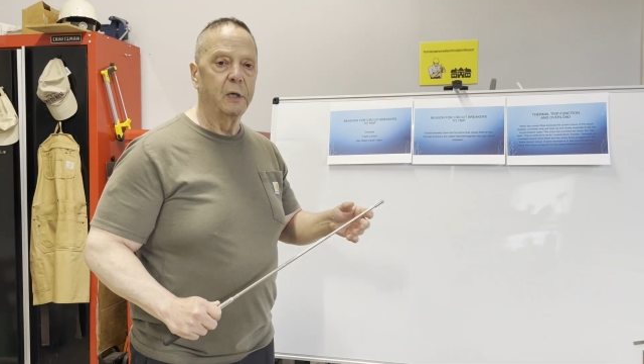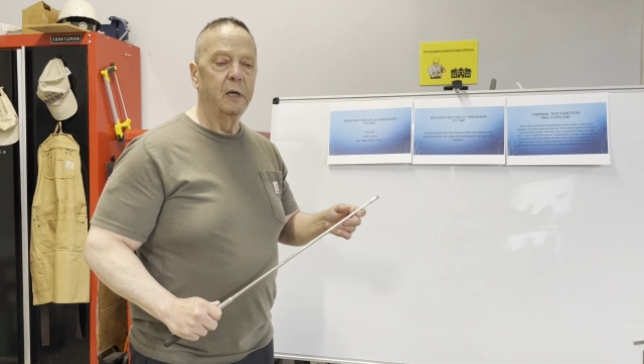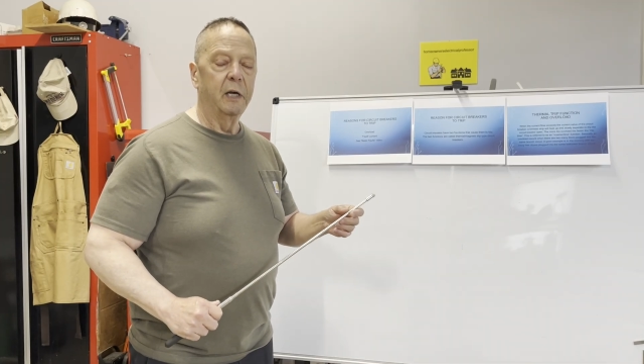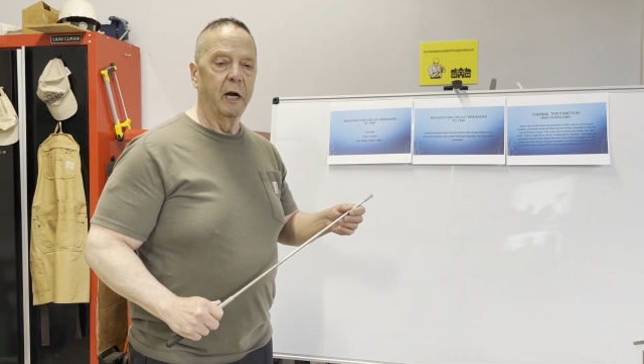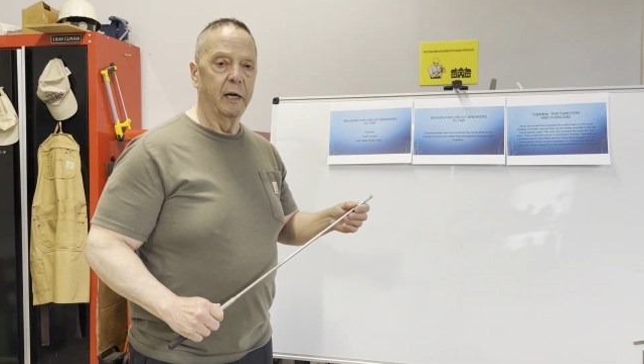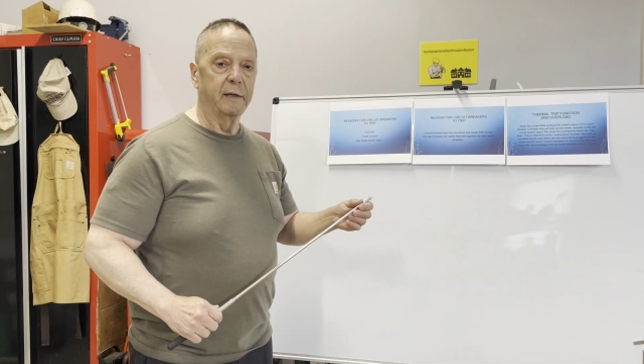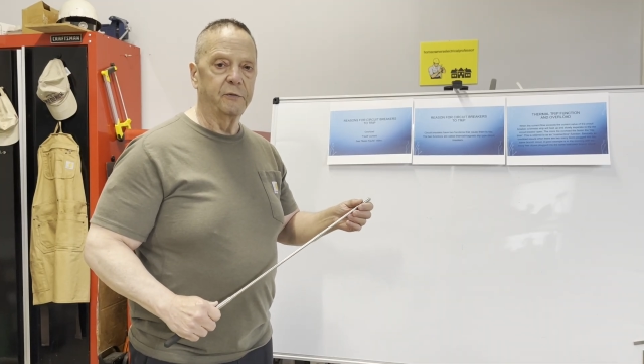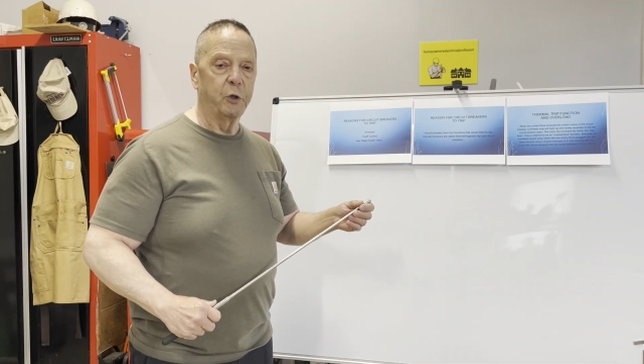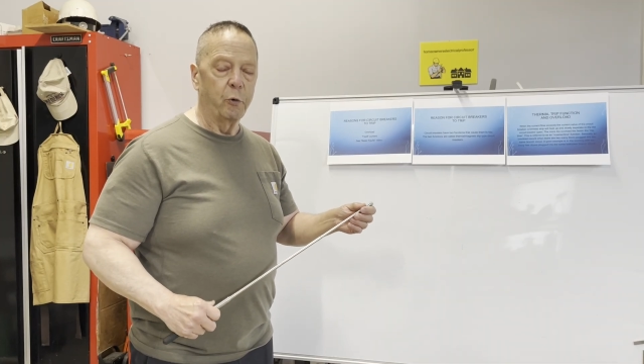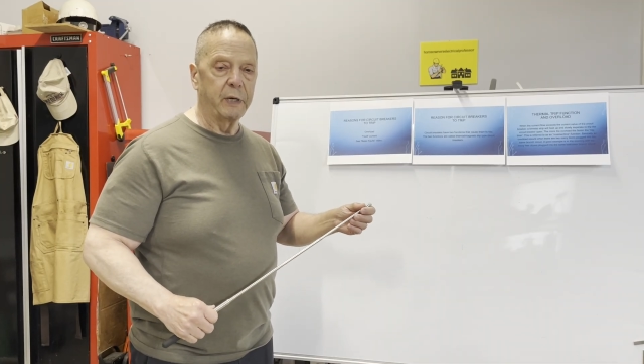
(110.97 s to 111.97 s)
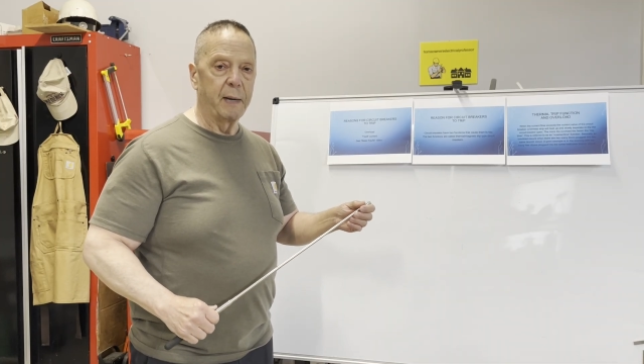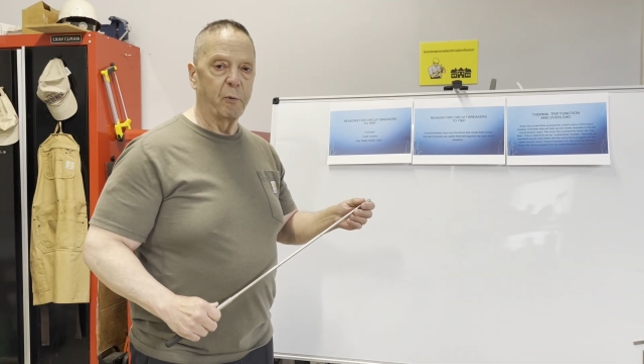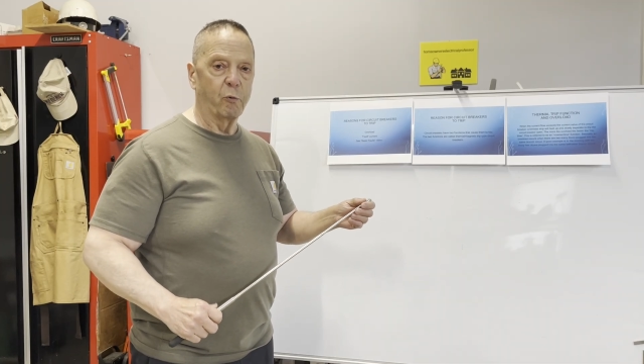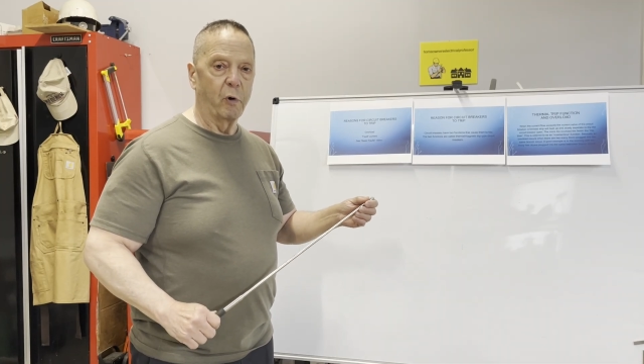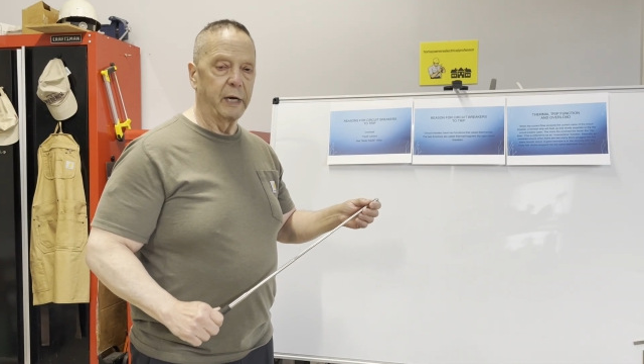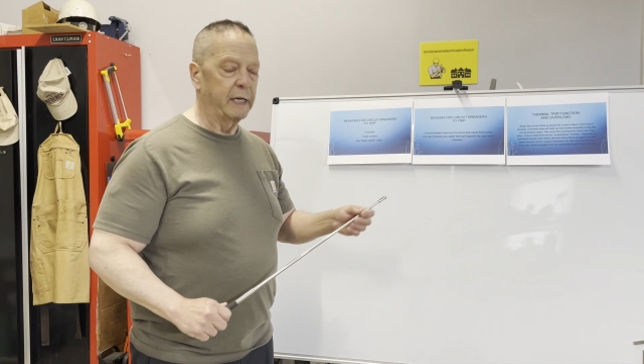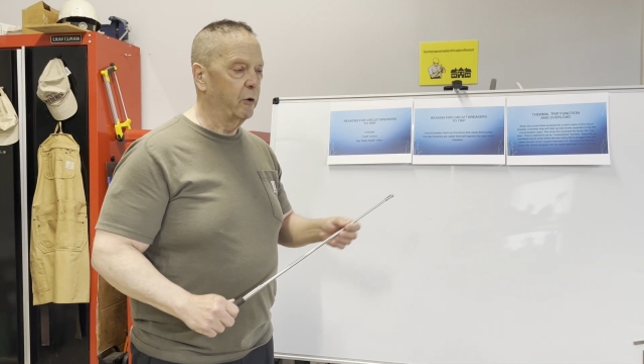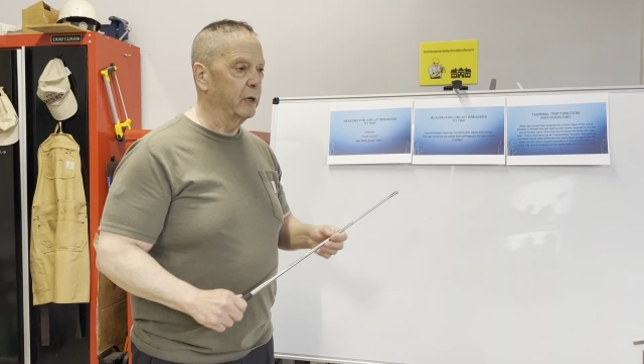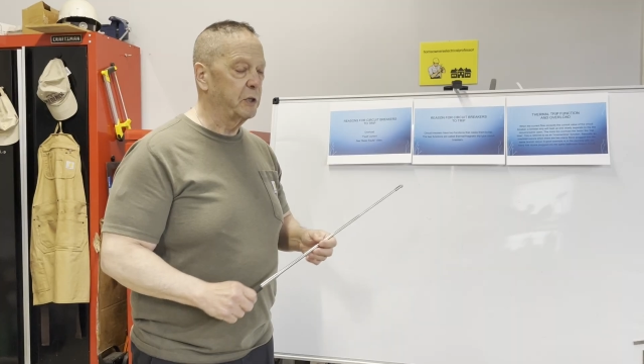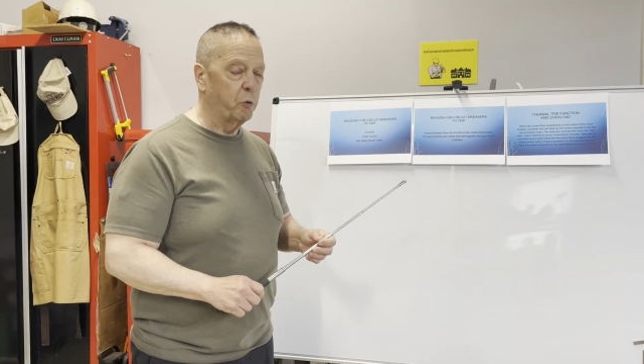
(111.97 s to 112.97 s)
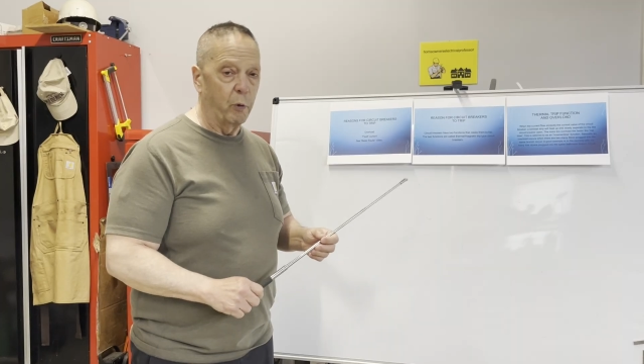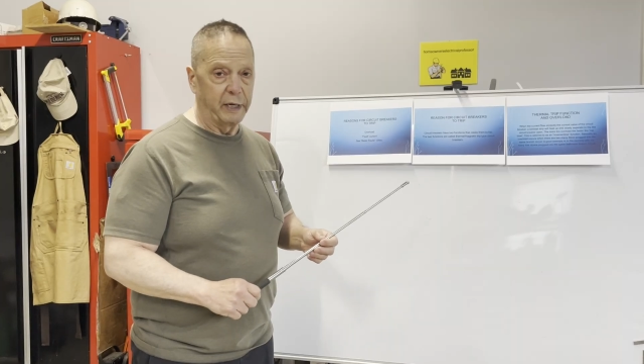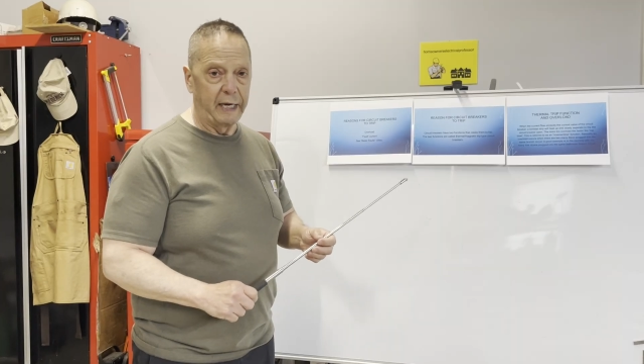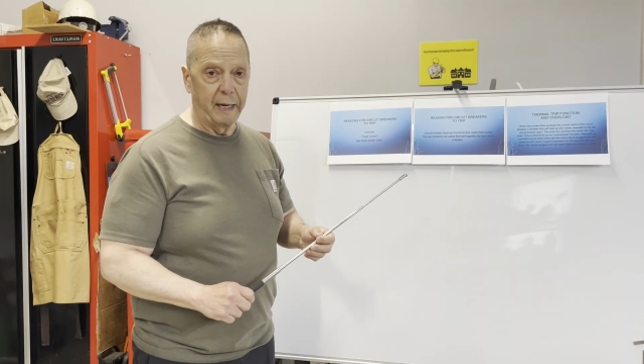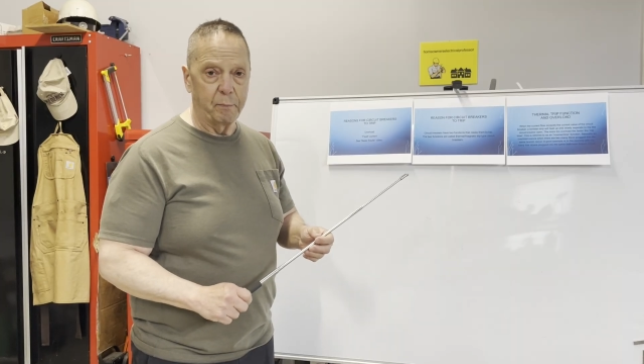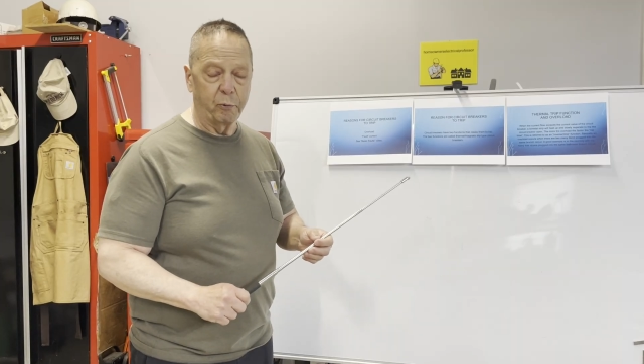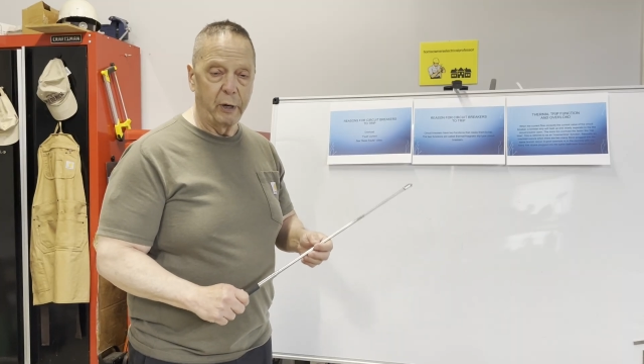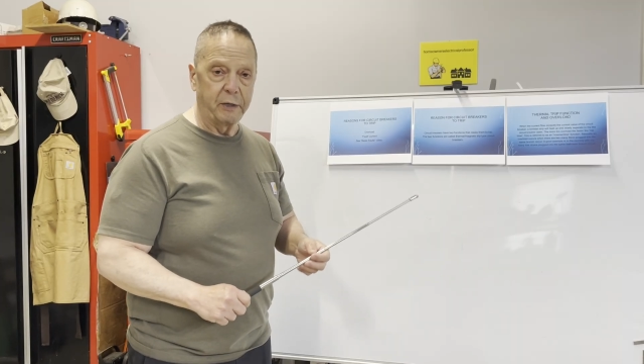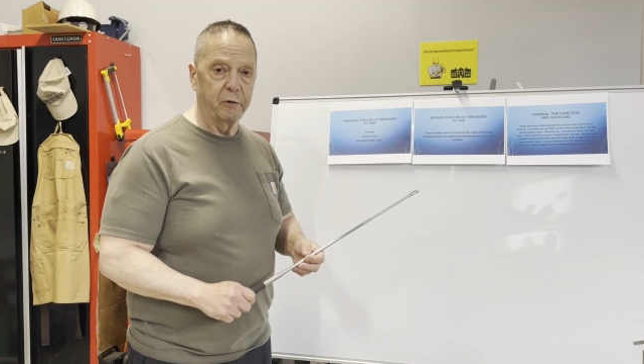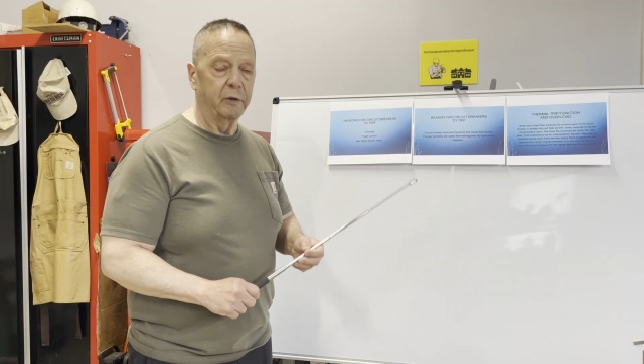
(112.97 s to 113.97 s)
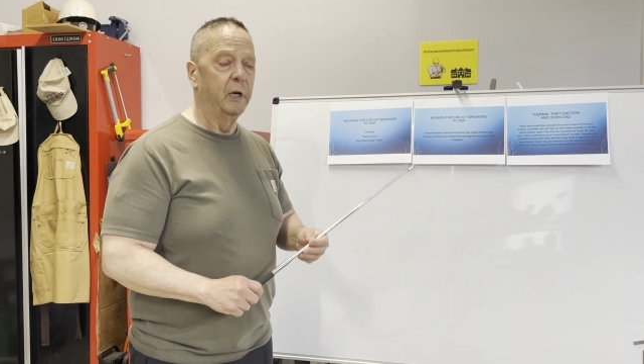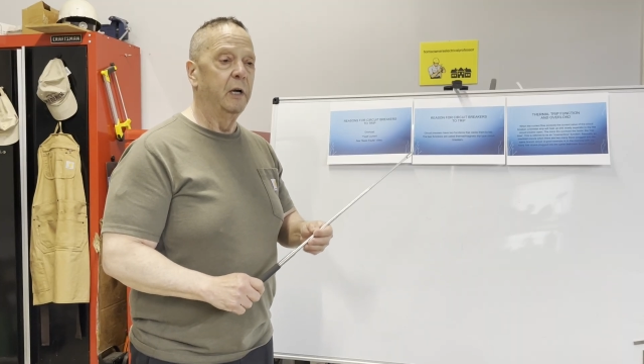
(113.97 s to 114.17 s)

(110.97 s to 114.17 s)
If two of them are running on a 20 amp breaker,